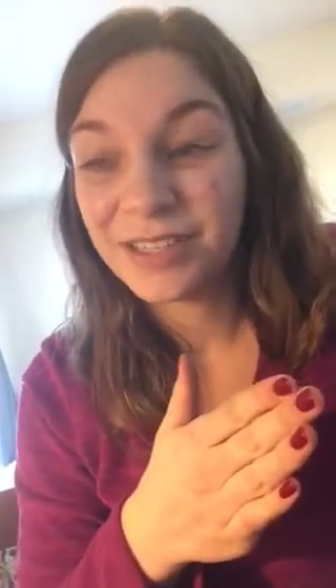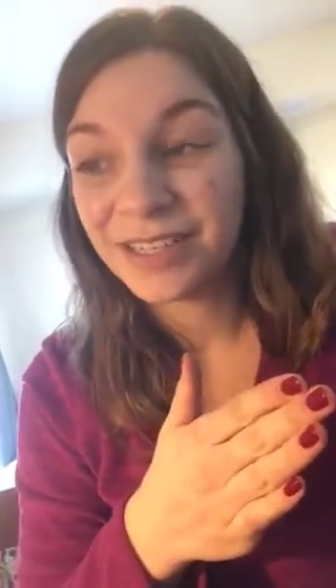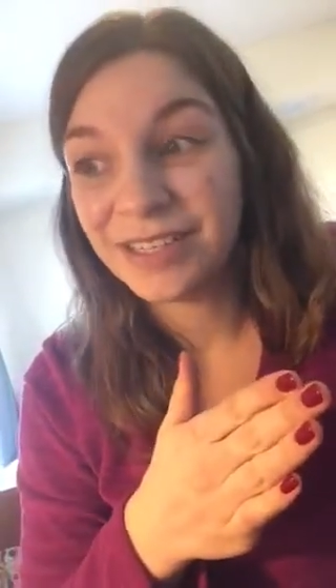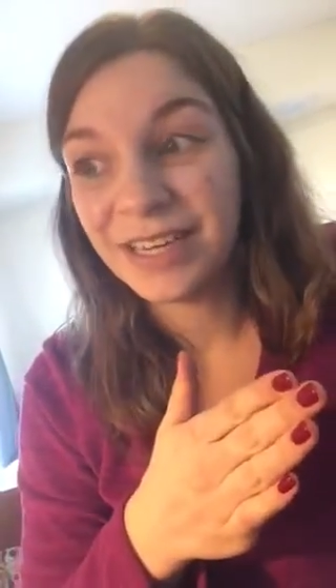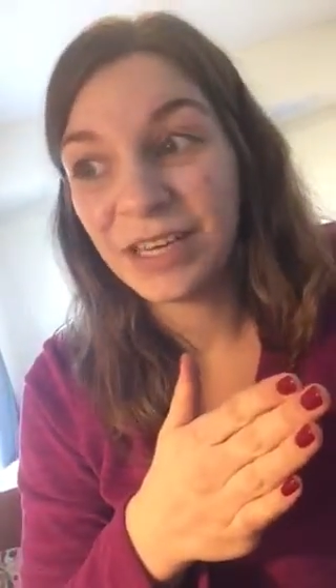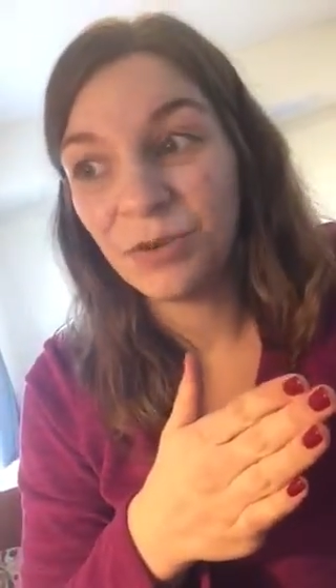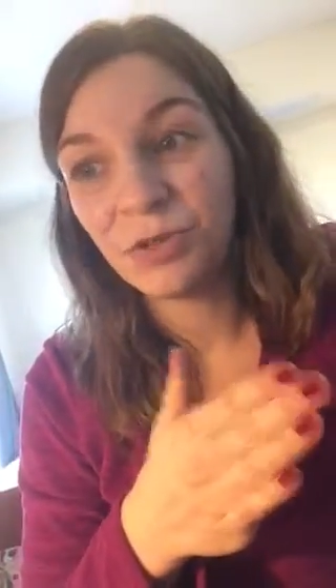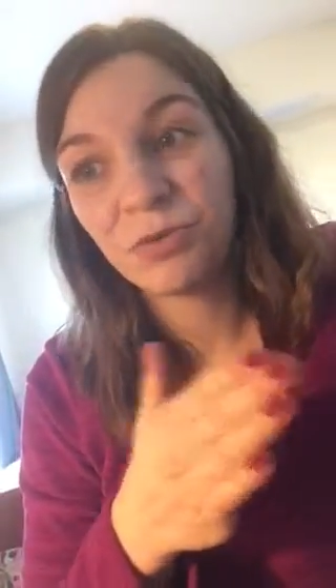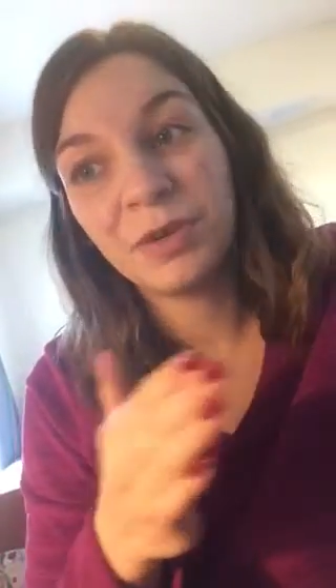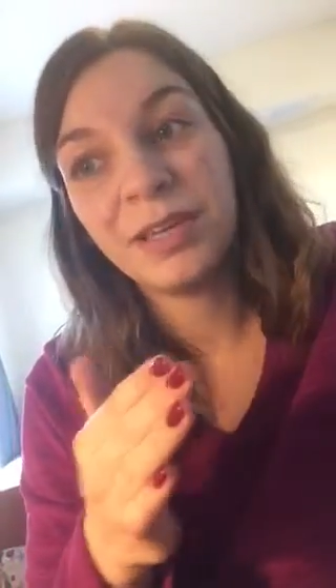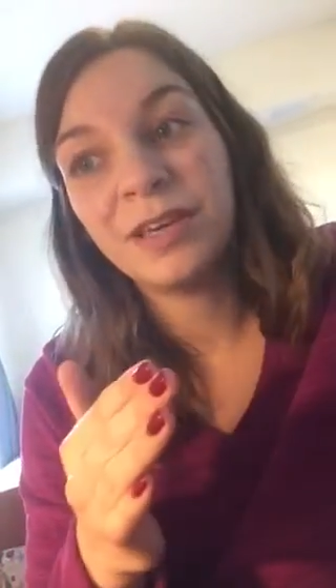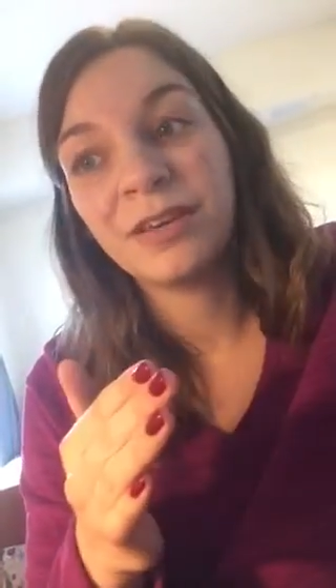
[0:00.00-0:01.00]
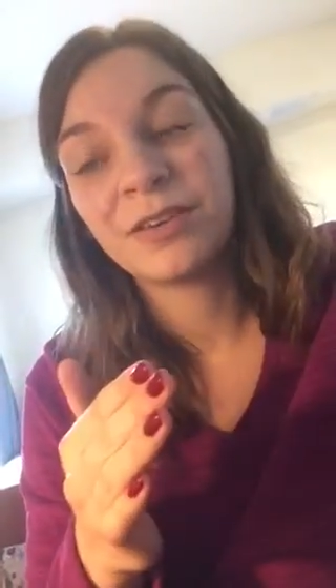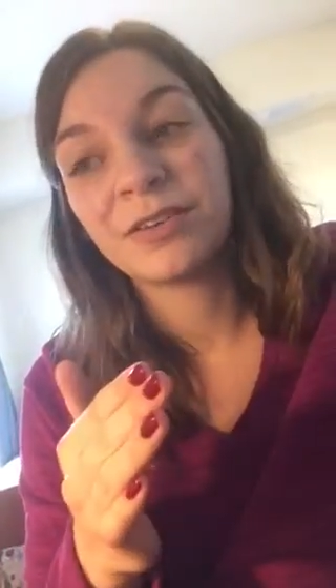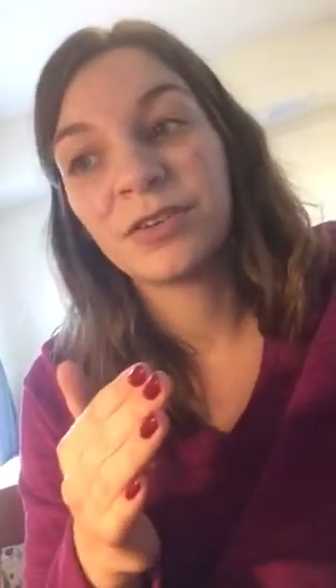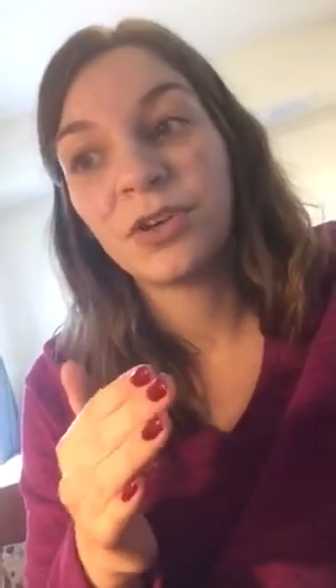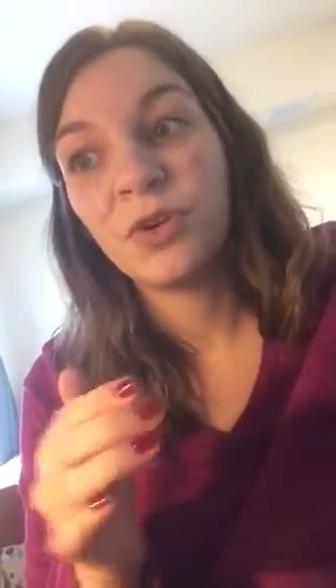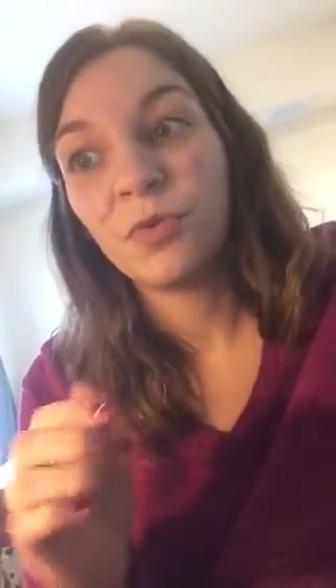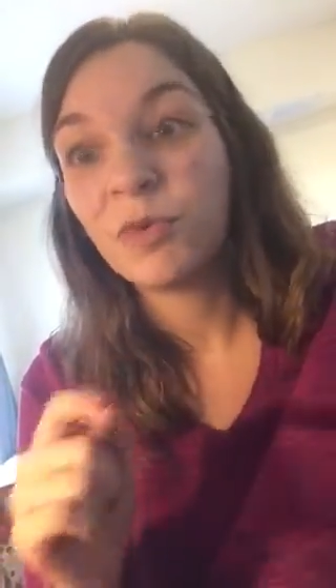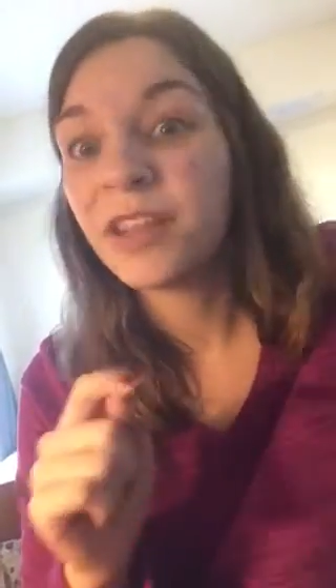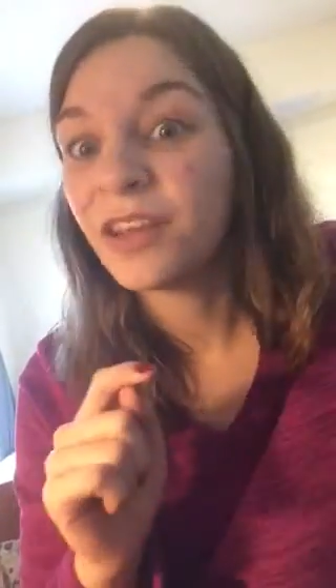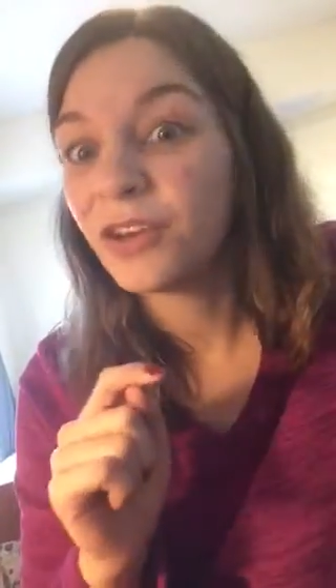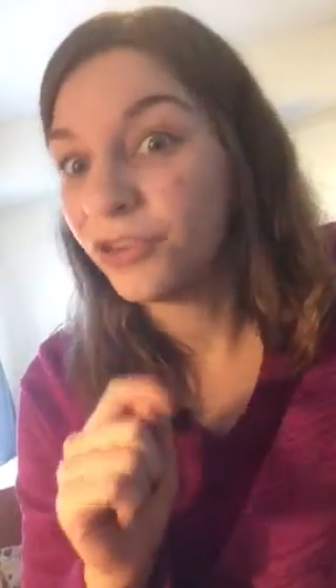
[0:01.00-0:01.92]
it's going to take you 3 years with a